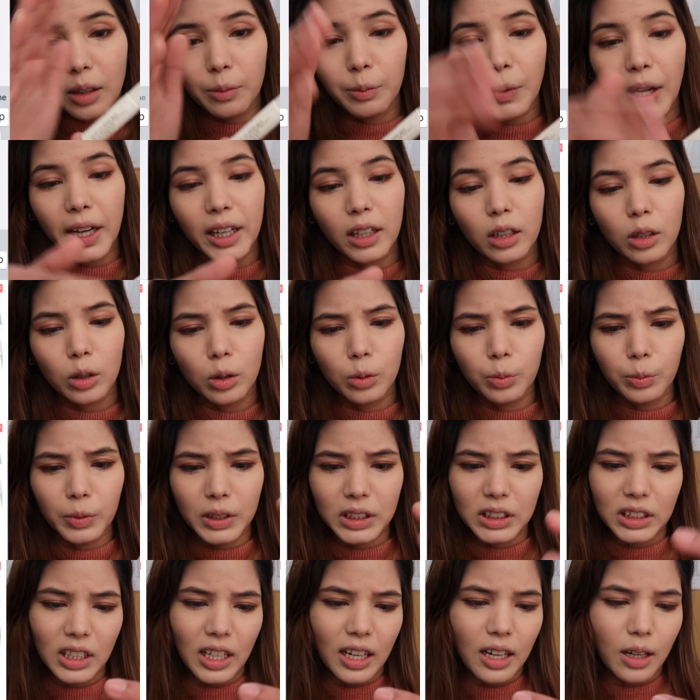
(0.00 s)
micro
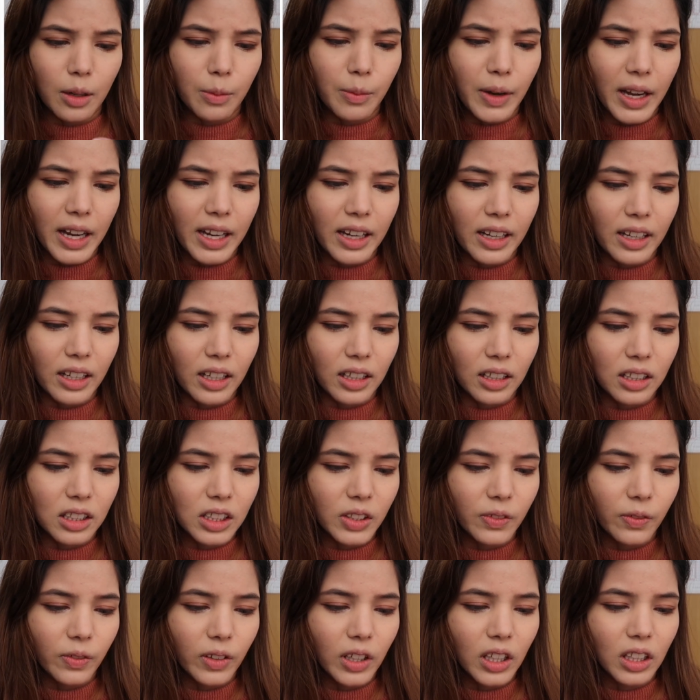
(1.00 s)
mascara by
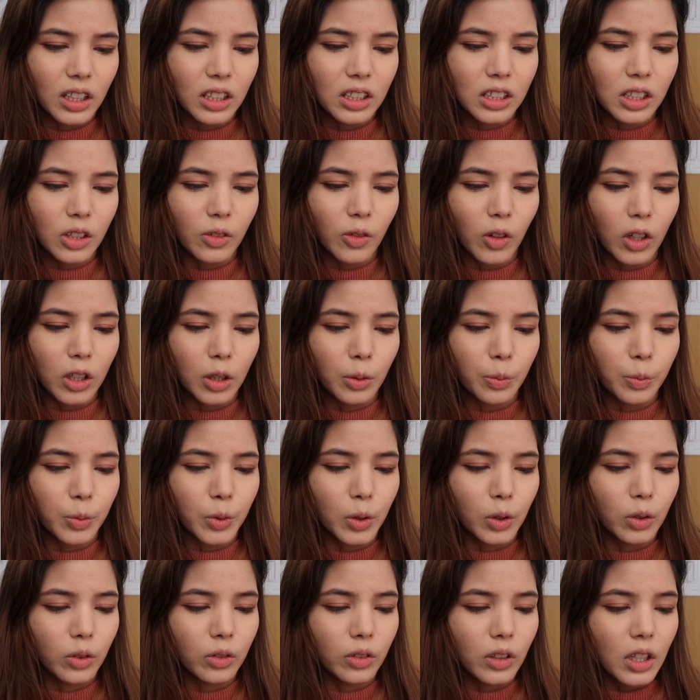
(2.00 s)
Innisfree. This is
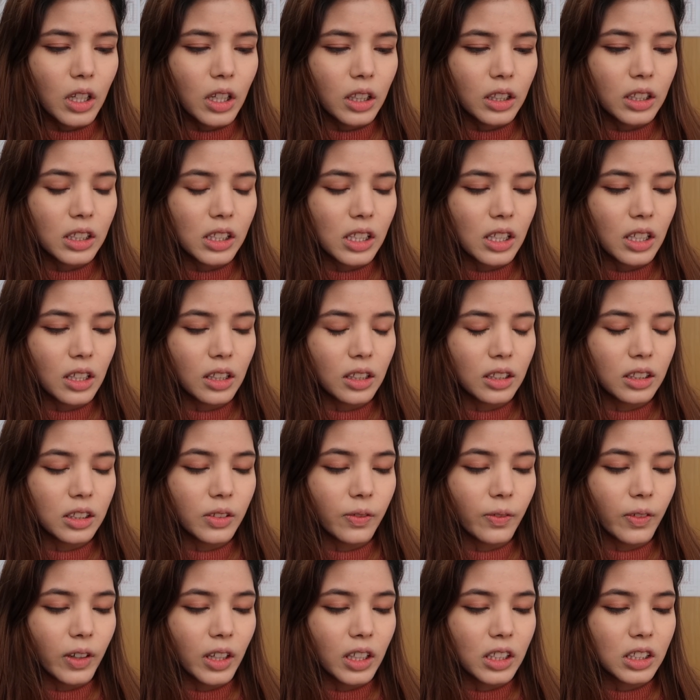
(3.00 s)
waterproof. This is
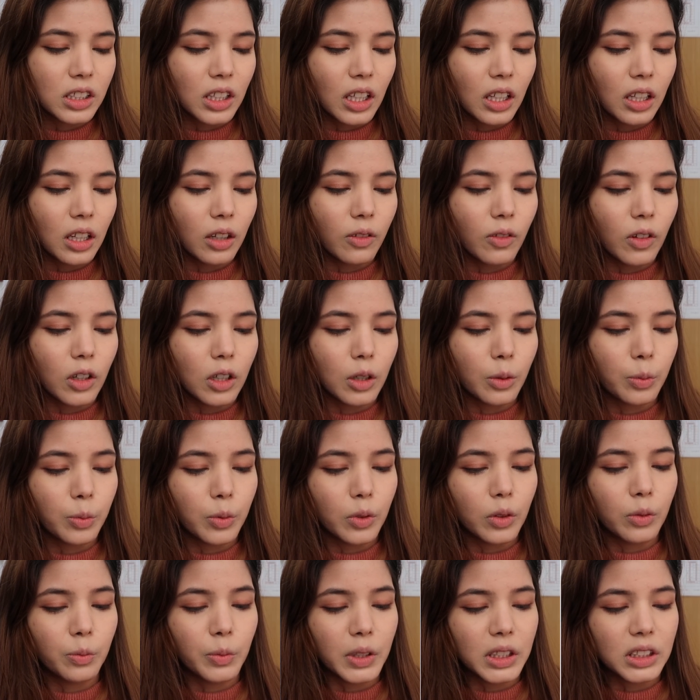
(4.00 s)
Innisfree skinny
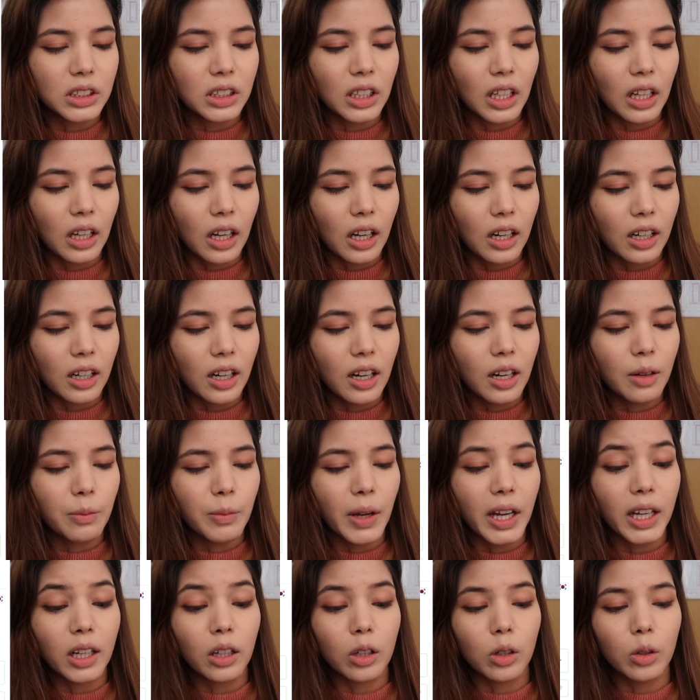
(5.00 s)
waterproof mascara,
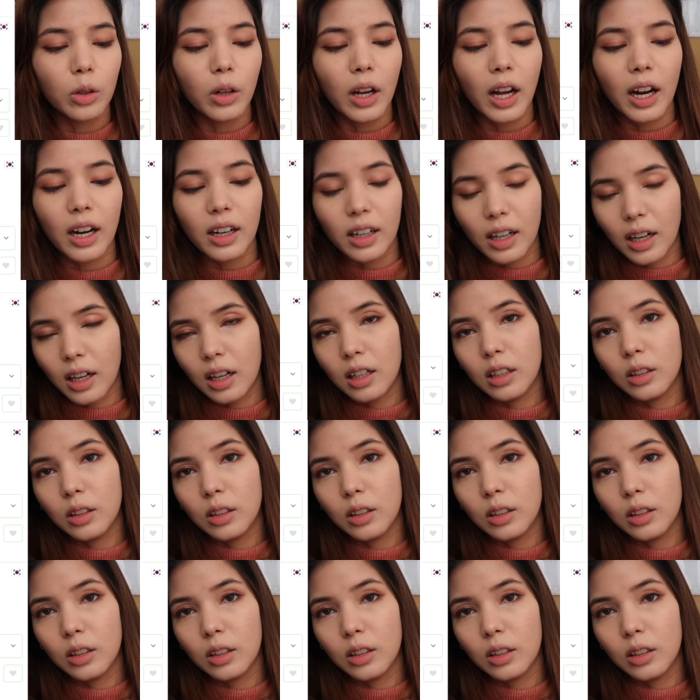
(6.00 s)
Microcara,